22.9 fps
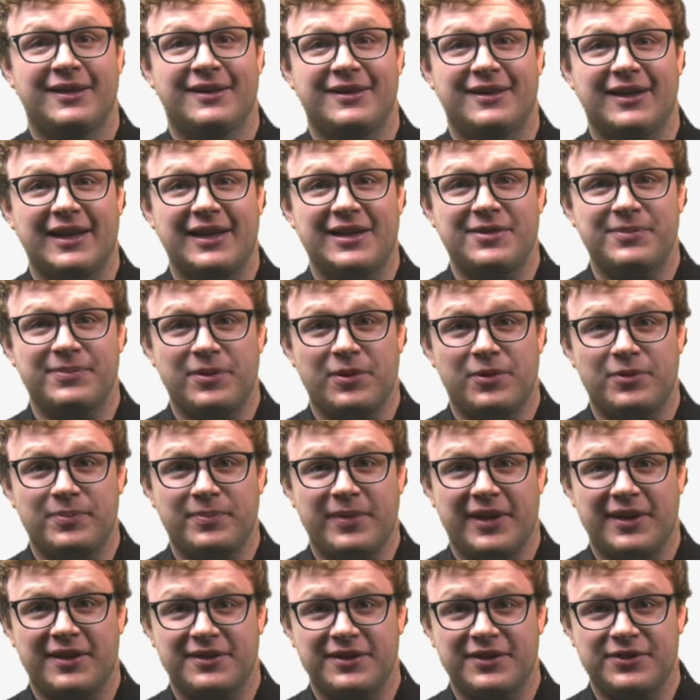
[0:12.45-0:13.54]
Land owned
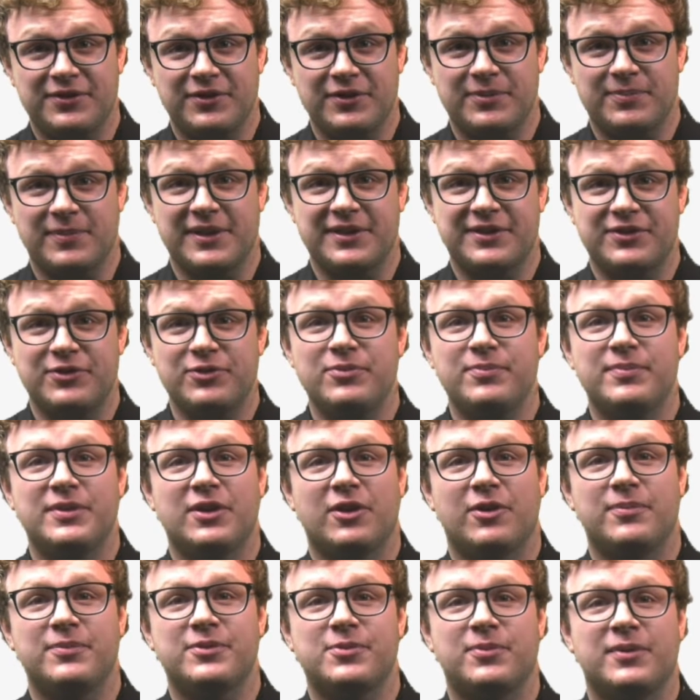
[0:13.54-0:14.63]
by our district may soon be
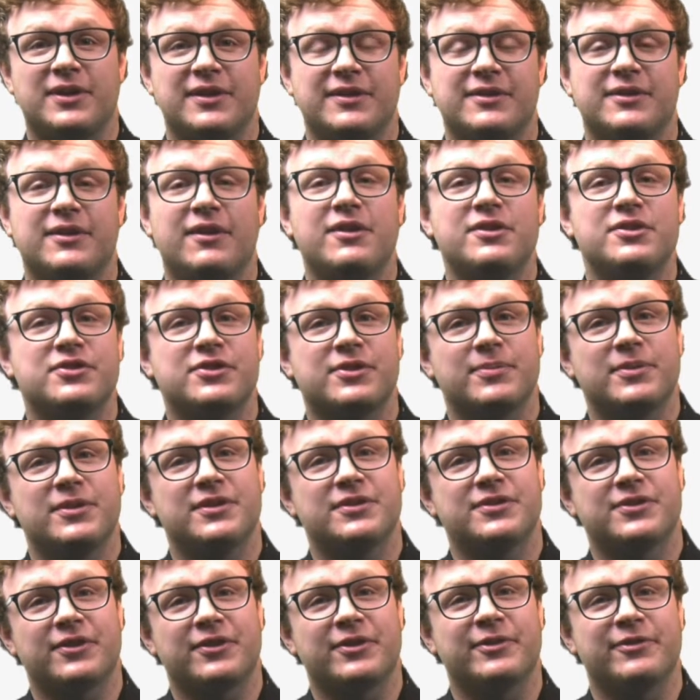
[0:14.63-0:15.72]
home to one of the largest
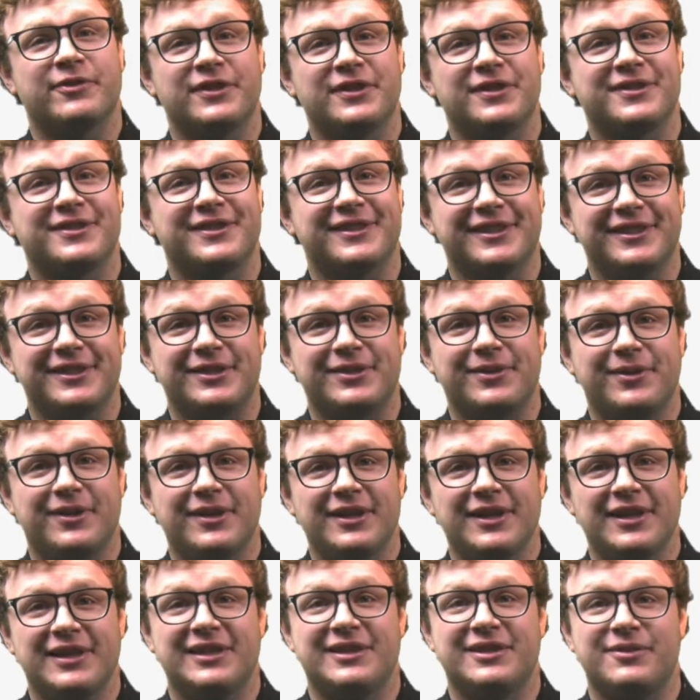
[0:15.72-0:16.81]
community solar fields in
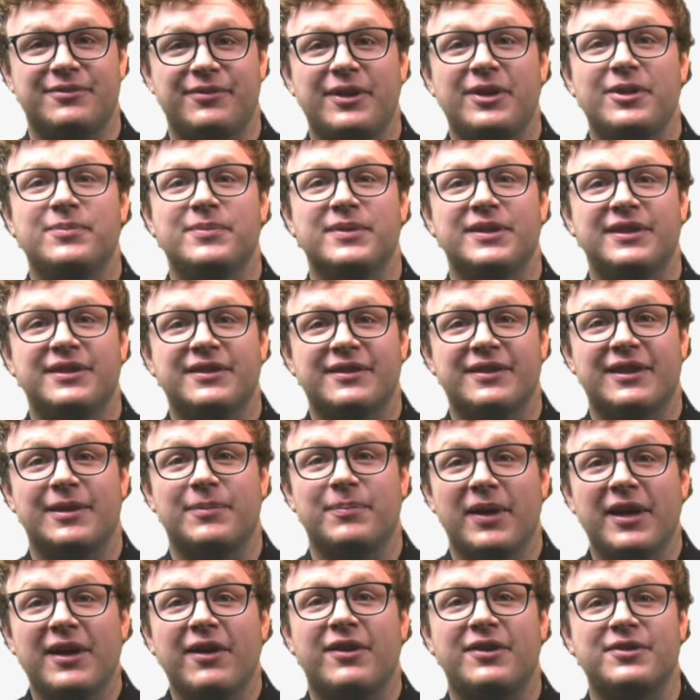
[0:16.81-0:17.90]
Illinois and a development that
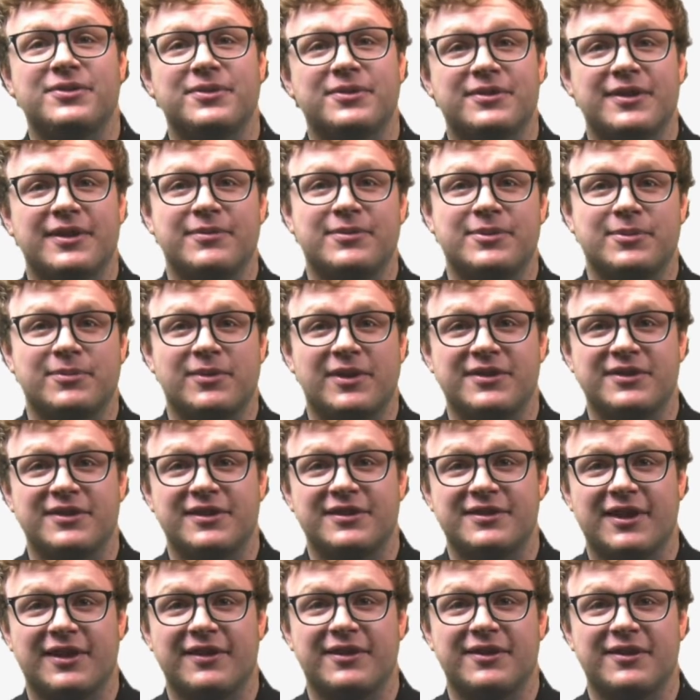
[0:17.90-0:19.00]
may also save some
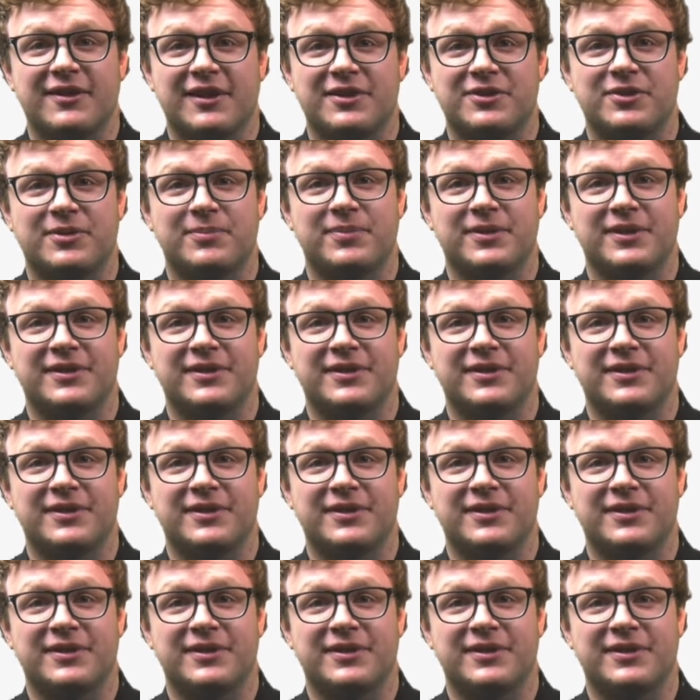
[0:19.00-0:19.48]
residents on their electric